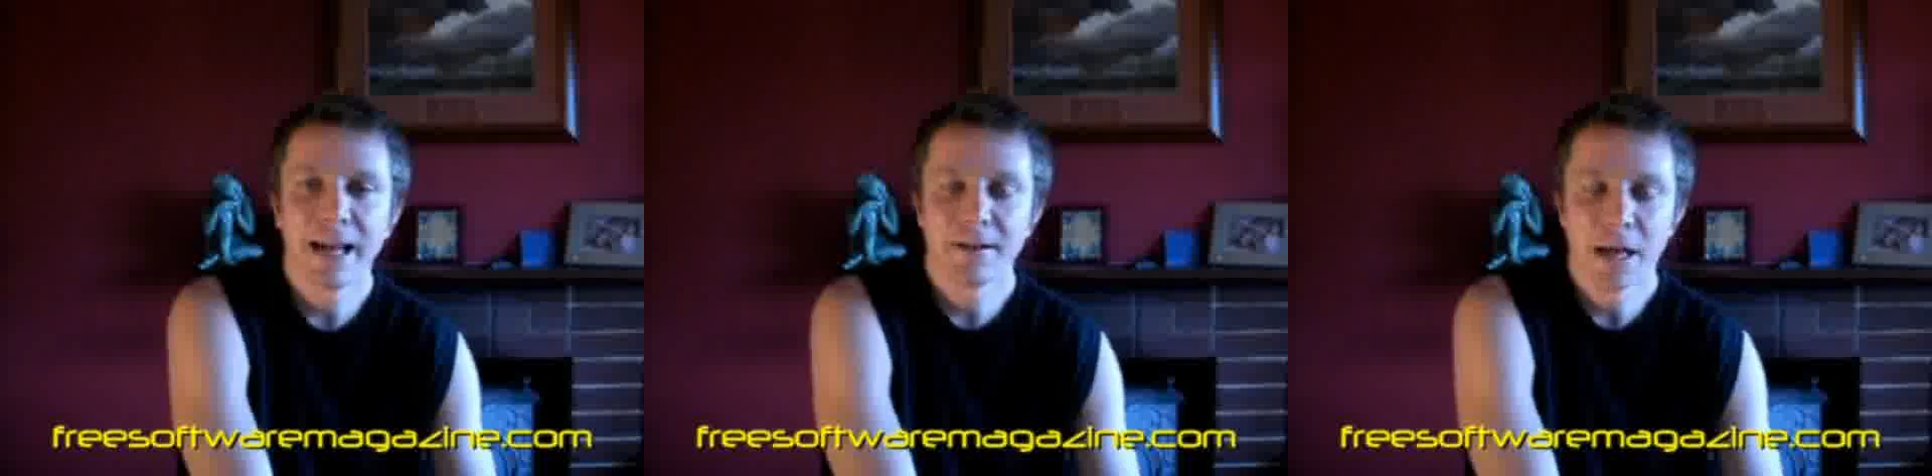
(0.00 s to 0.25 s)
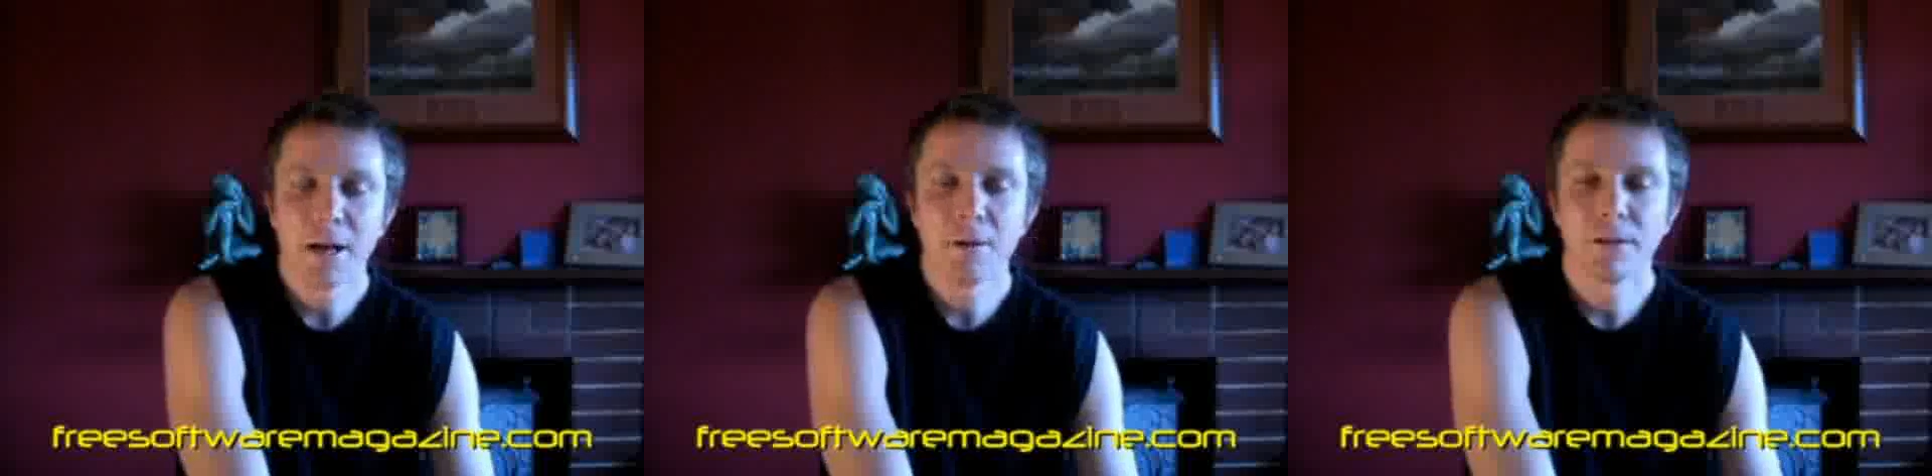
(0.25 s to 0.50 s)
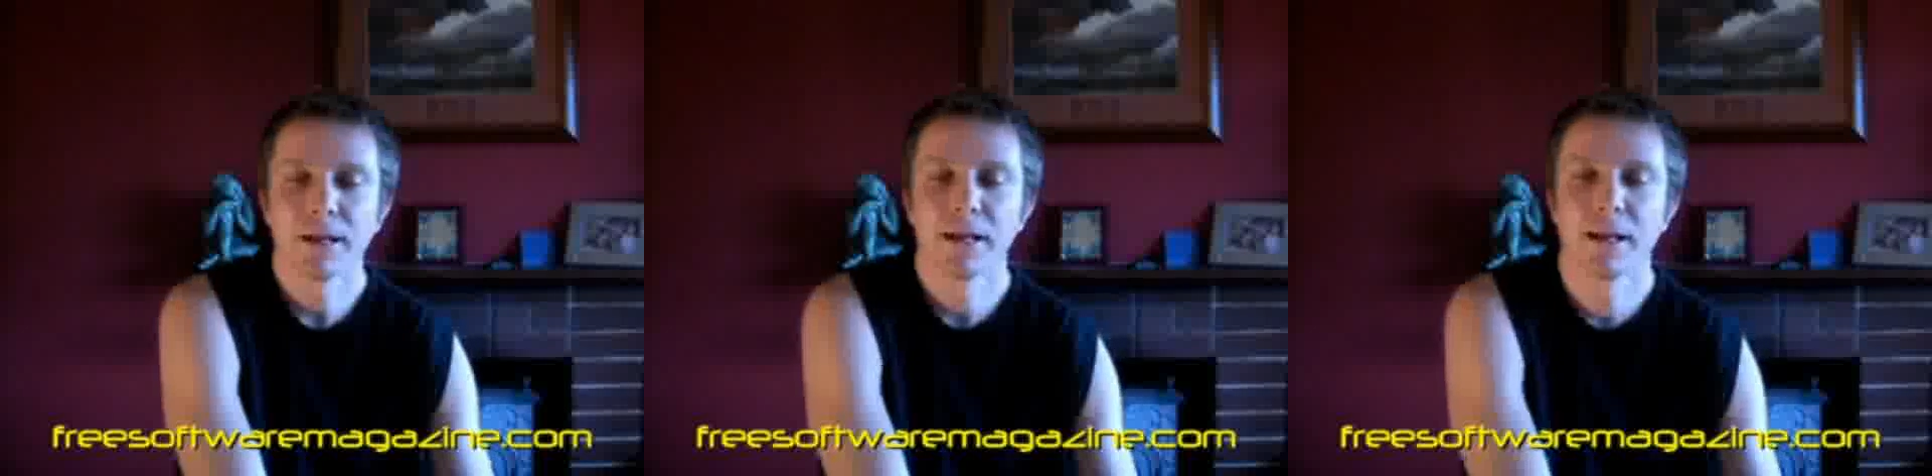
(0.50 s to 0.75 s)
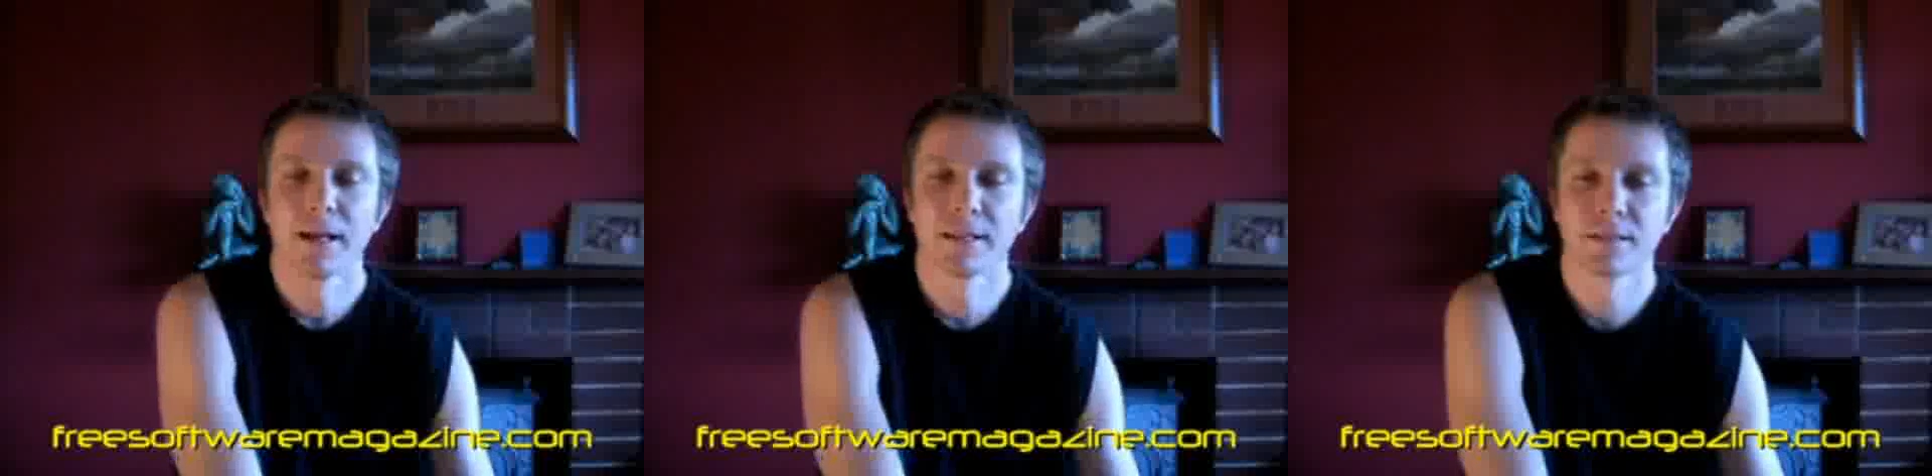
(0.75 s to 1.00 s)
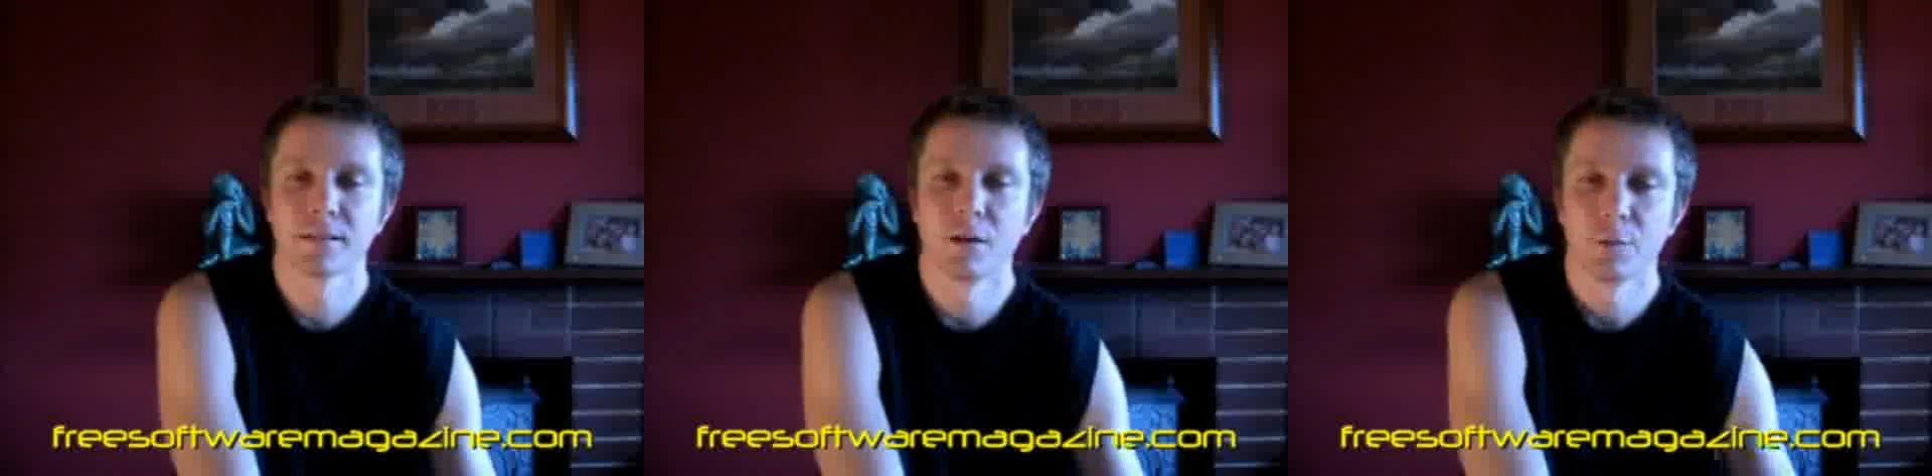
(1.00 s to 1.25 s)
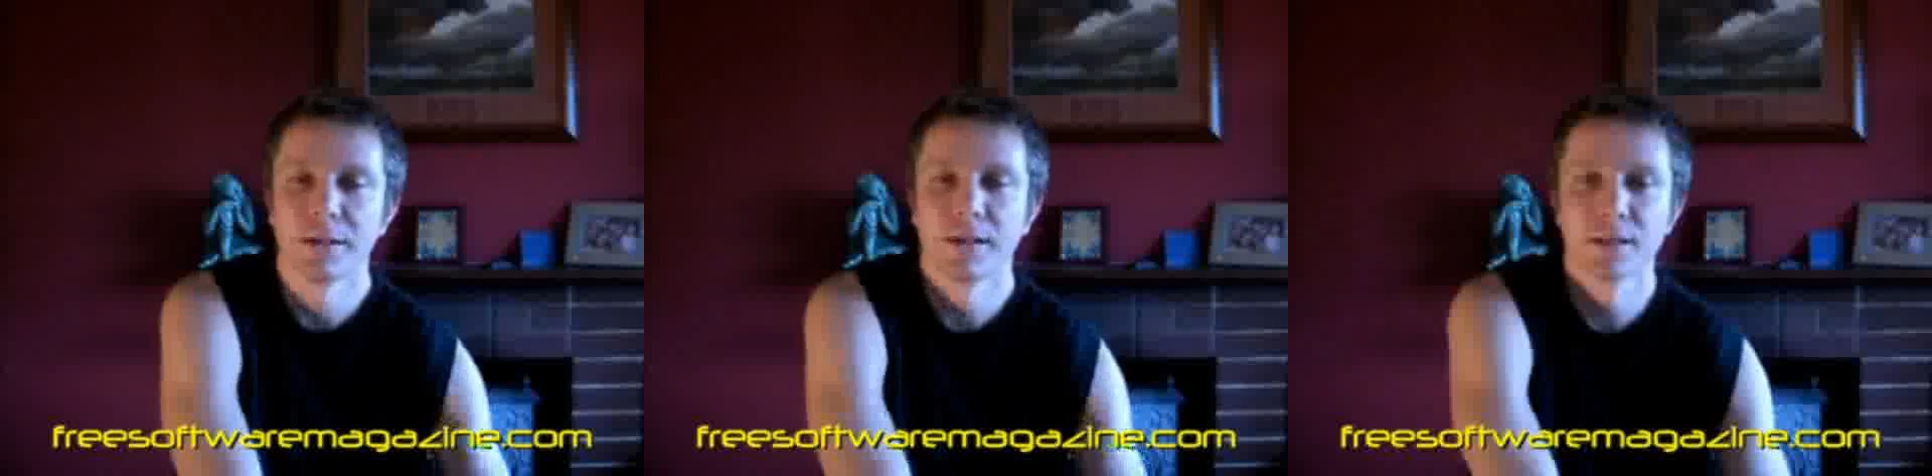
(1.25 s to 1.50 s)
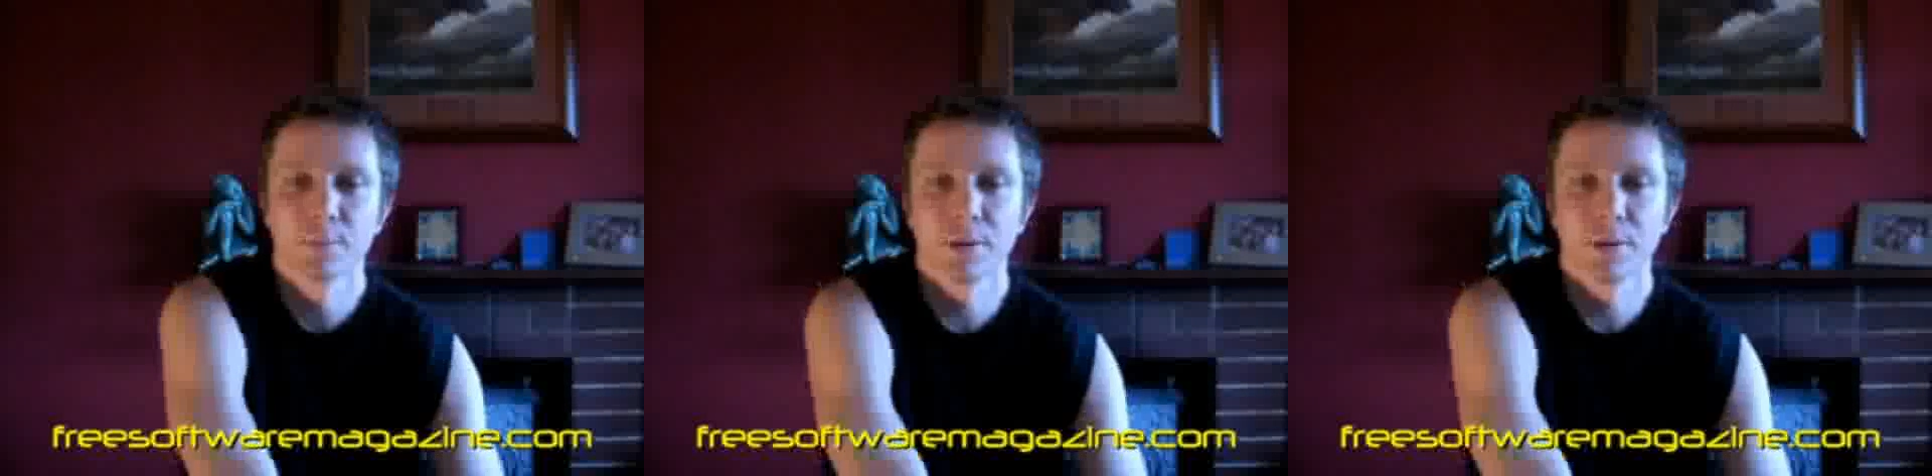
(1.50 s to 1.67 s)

I know it's not Windows,